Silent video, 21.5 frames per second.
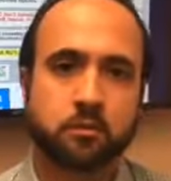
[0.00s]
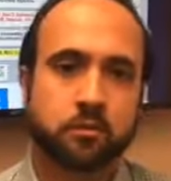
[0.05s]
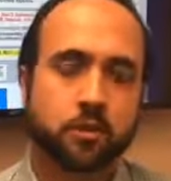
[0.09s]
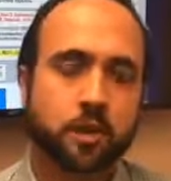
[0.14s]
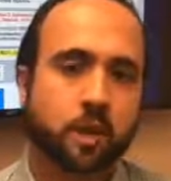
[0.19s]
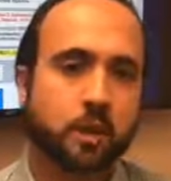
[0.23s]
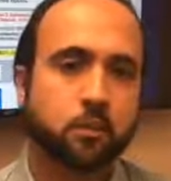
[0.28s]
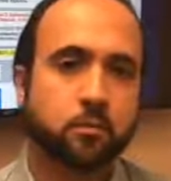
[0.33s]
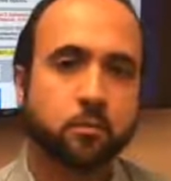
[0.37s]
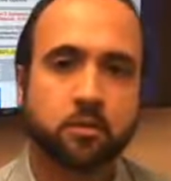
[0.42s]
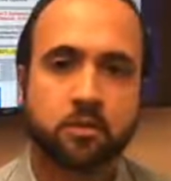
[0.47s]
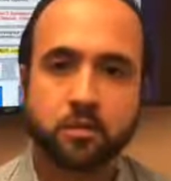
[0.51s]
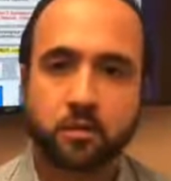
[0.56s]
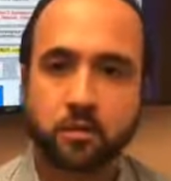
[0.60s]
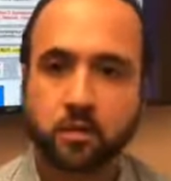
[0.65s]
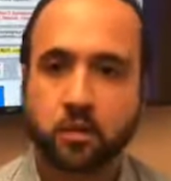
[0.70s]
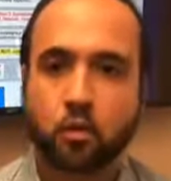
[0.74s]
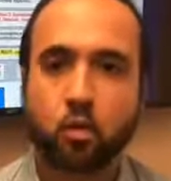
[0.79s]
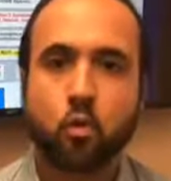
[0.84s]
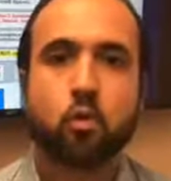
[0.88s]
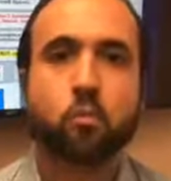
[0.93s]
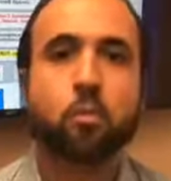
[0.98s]
Calumet
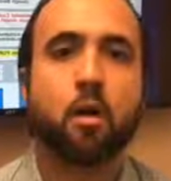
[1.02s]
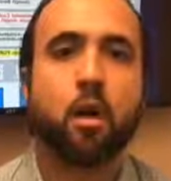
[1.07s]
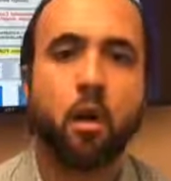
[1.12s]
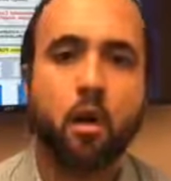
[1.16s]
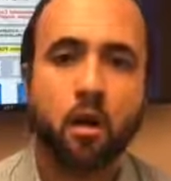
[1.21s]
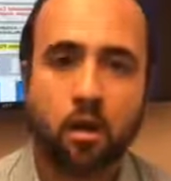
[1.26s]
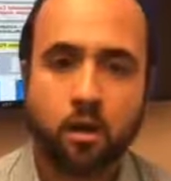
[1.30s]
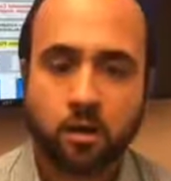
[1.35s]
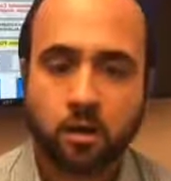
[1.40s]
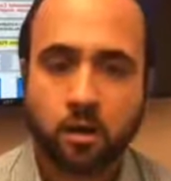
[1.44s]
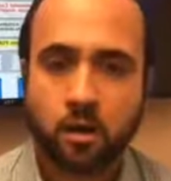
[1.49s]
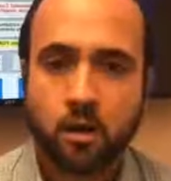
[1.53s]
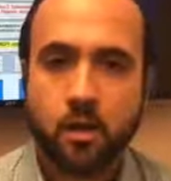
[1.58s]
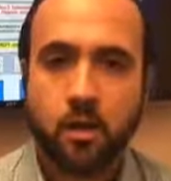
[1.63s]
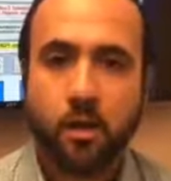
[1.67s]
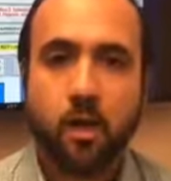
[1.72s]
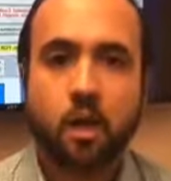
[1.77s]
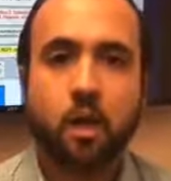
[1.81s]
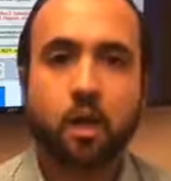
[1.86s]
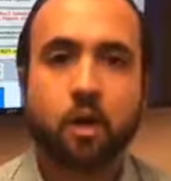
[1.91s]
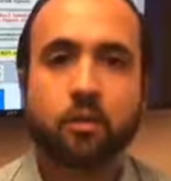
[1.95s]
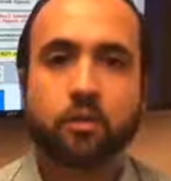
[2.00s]
City, Oak Park,
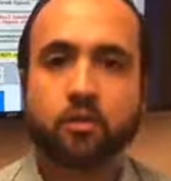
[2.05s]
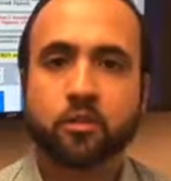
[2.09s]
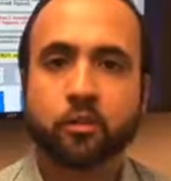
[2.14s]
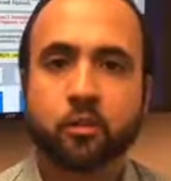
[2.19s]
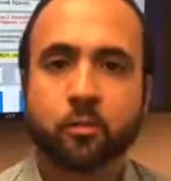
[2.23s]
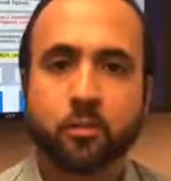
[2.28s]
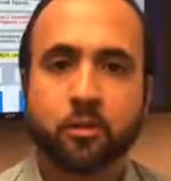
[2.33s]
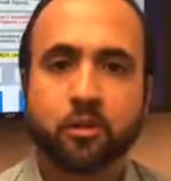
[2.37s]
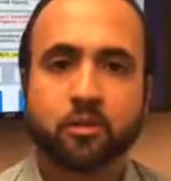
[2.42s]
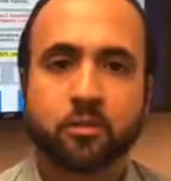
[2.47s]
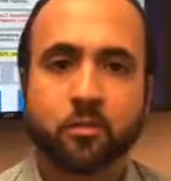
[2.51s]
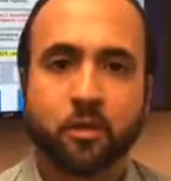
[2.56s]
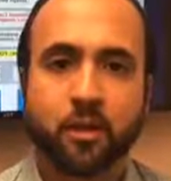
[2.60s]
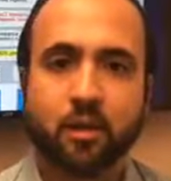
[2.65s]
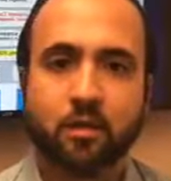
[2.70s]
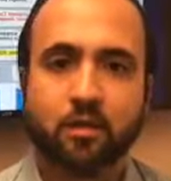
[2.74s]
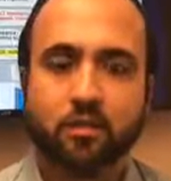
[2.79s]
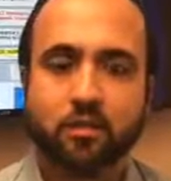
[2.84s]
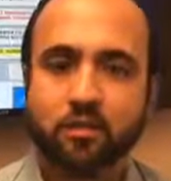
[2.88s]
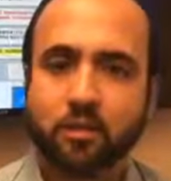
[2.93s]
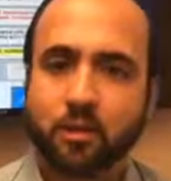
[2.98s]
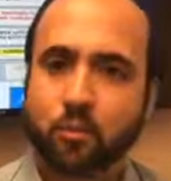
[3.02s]
all these other
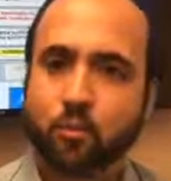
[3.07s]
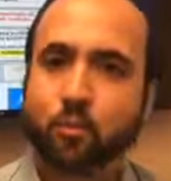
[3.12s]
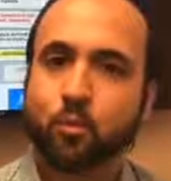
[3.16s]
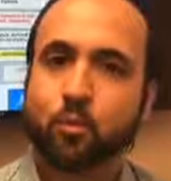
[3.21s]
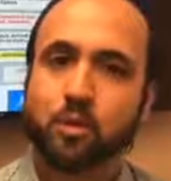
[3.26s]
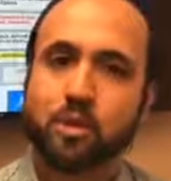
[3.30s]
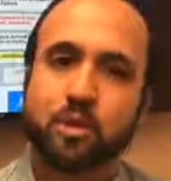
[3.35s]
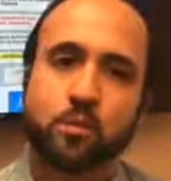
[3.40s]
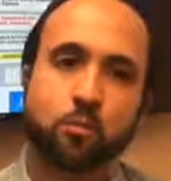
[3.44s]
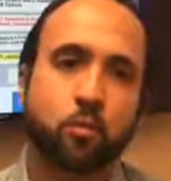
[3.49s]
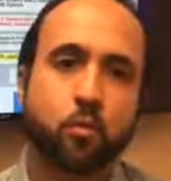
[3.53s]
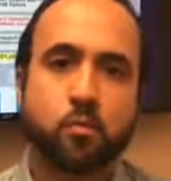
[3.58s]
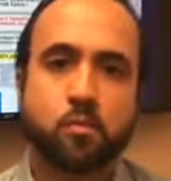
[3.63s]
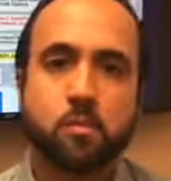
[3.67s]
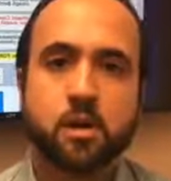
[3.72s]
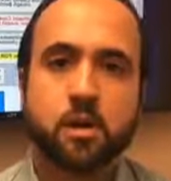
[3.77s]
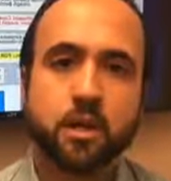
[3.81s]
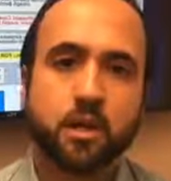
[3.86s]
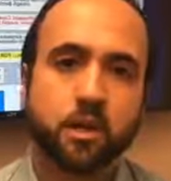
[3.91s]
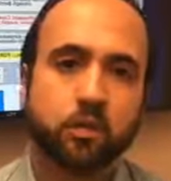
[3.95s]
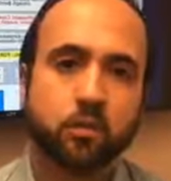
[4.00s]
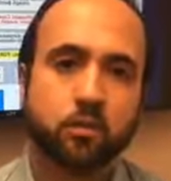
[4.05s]
municipalities are saying, well, we need more
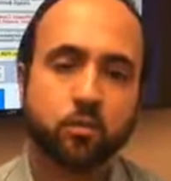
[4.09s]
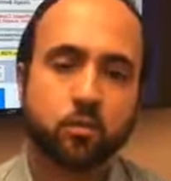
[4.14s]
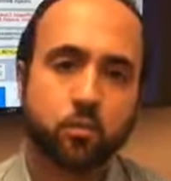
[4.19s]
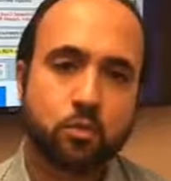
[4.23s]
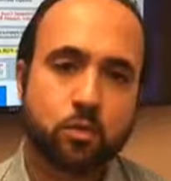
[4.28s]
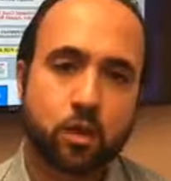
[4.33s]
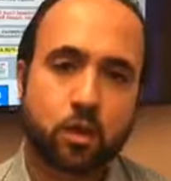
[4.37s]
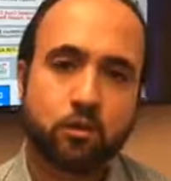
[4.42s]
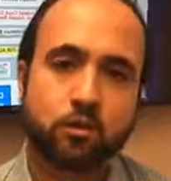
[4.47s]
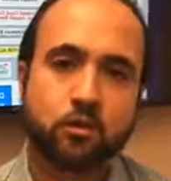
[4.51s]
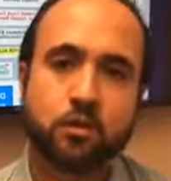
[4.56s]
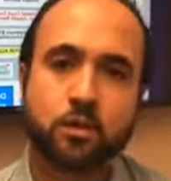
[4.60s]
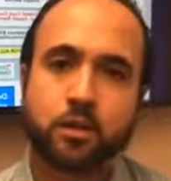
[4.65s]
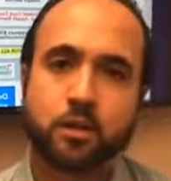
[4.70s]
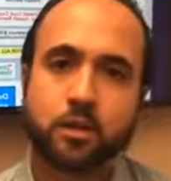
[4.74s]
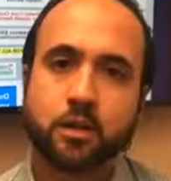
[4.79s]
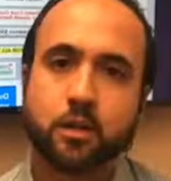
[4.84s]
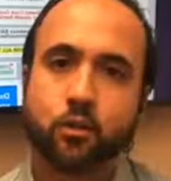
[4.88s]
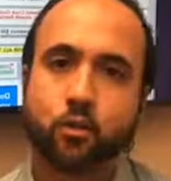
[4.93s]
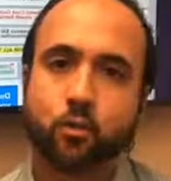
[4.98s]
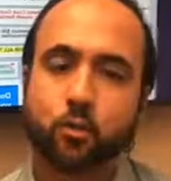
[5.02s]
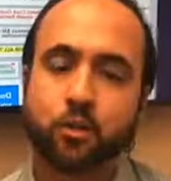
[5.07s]
money, so we're actually going to
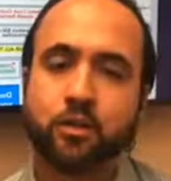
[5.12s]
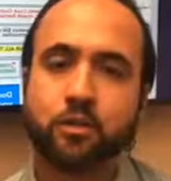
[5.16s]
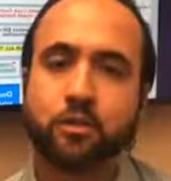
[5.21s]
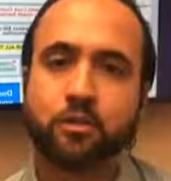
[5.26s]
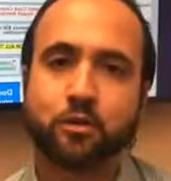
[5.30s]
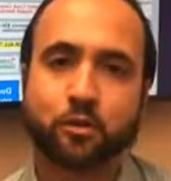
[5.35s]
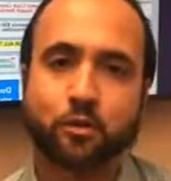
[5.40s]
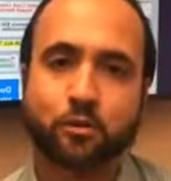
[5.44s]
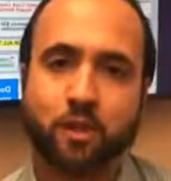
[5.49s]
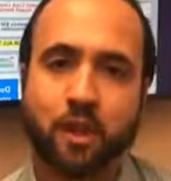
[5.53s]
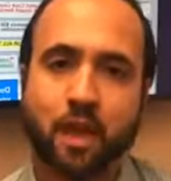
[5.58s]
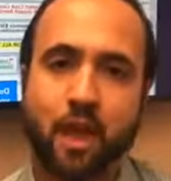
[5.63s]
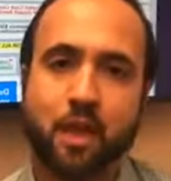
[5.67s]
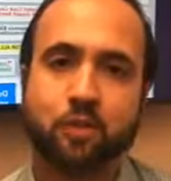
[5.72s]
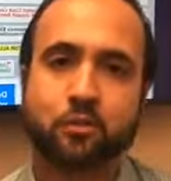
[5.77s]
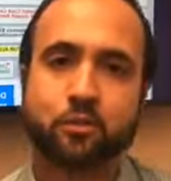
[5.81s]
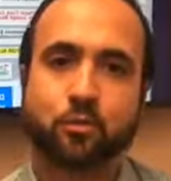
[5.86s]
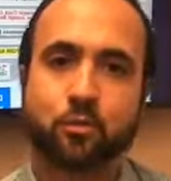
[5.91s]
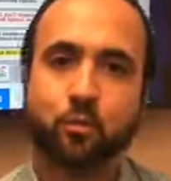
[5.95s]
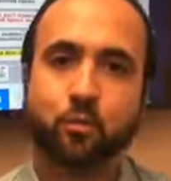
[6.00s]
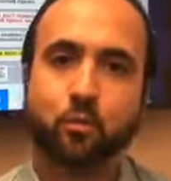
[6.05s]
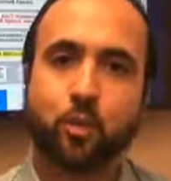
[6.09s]
increase your
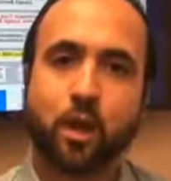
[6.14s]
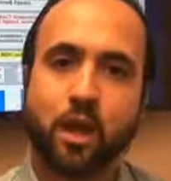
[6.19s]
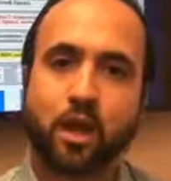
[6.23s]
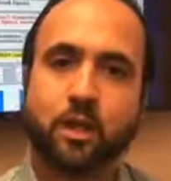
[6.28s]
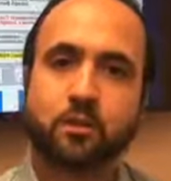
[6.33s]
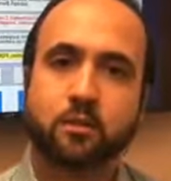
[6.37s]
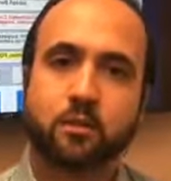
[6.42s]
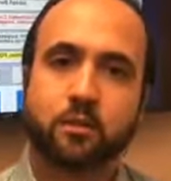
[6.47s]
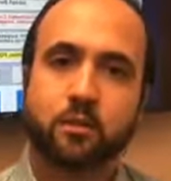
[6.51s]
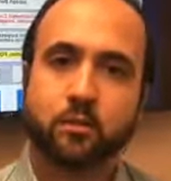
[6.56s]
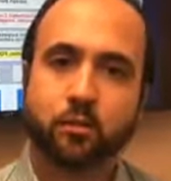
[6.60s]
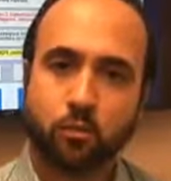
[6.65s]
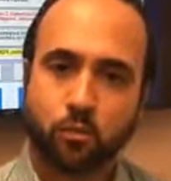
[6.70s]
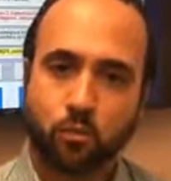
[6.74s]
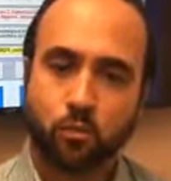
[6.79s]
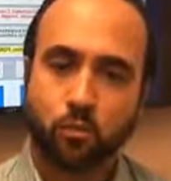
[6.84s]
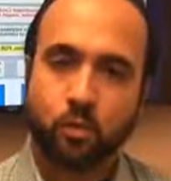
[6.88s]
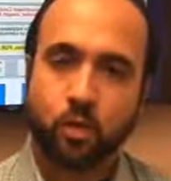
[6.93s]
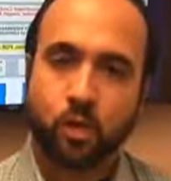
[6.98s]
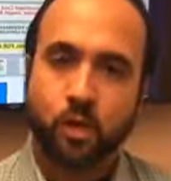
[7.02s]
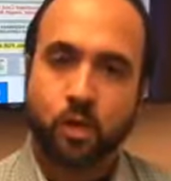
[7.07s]
tax rate too.